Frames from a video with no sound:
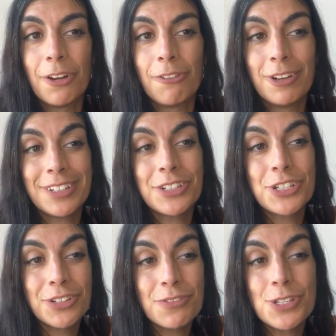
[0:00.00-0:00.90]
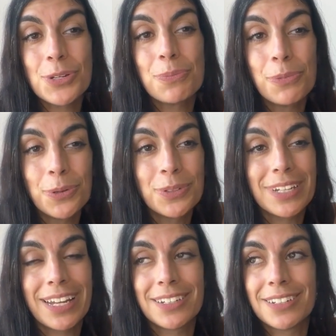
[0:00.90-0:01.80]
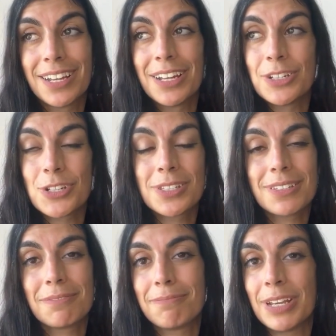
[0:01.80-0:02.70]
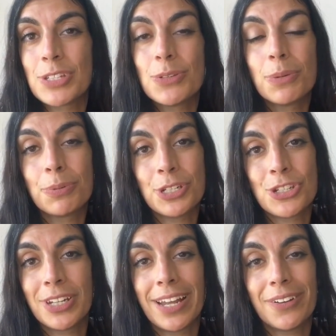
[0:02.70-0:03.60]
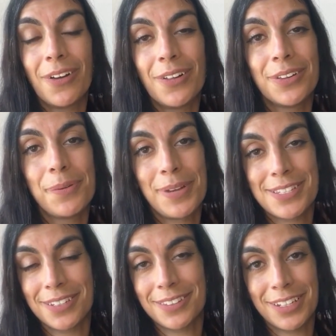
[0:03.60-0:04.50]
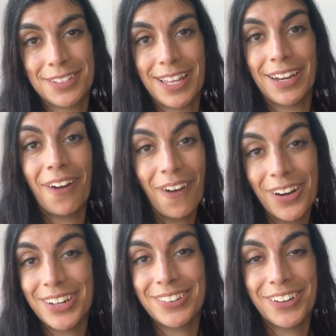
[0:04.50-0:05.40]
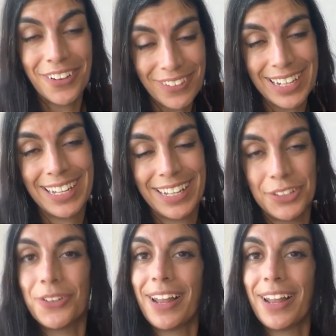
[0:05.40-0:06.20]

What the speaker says: really shifts your mood and just makes you appreciate all the amazing things that are already in your